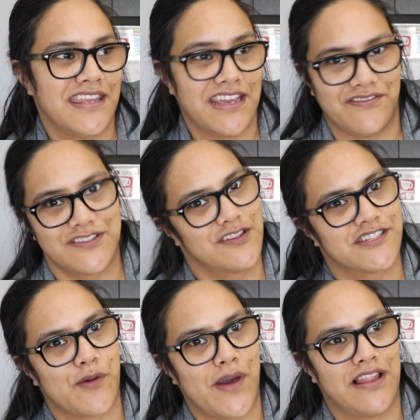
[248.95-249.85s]
Yeah, if it
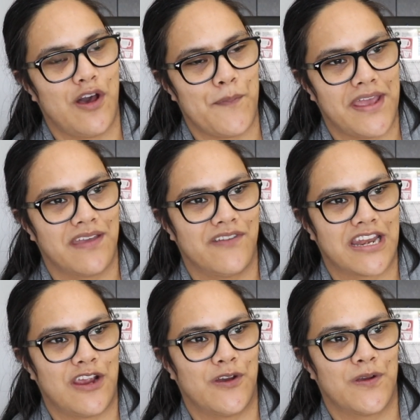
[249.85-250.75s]
turns out well, I'll make a
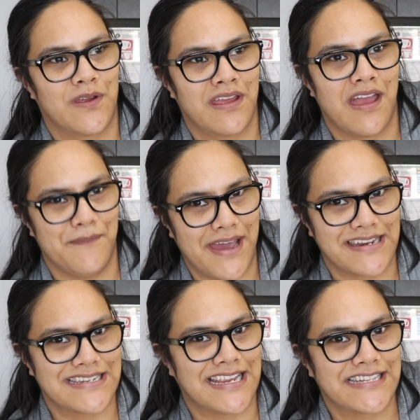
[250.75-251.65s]
video
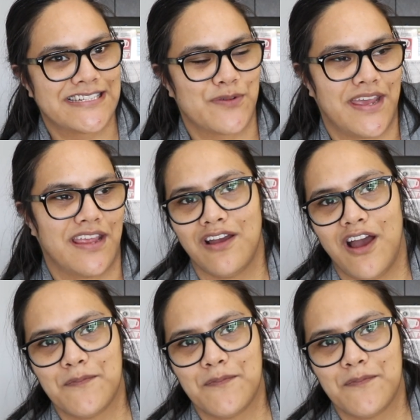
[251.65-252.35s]
about it next week.